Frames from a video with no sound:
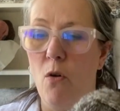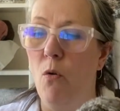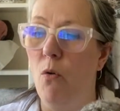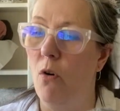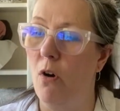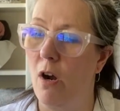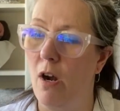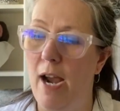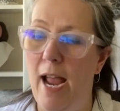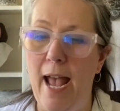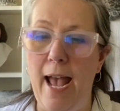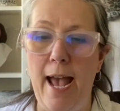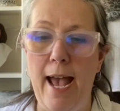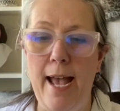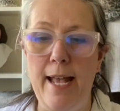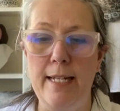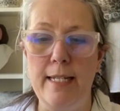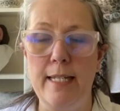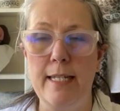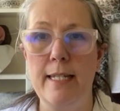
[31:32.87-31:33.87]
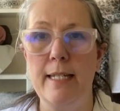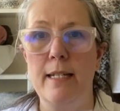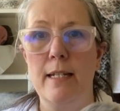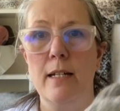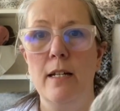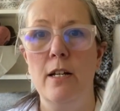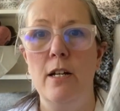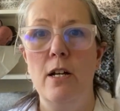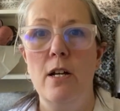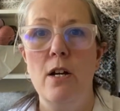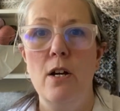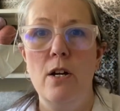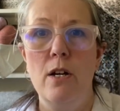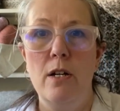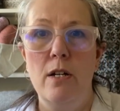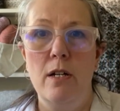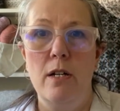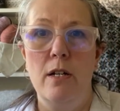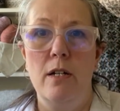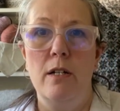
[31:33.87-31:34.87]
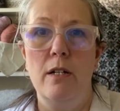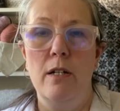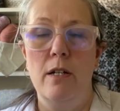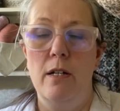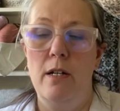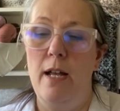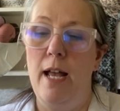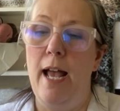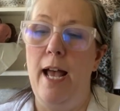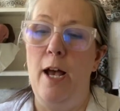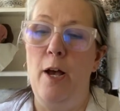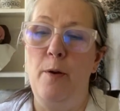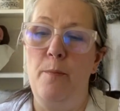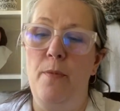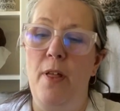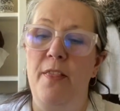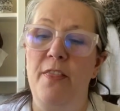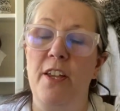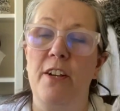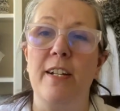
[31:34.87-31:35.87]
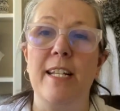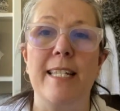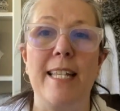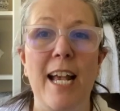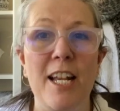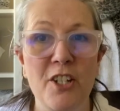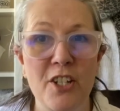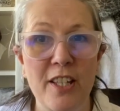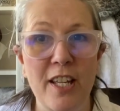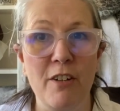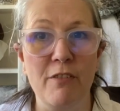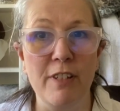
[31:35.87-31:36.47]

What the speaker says: or hat. There is actually a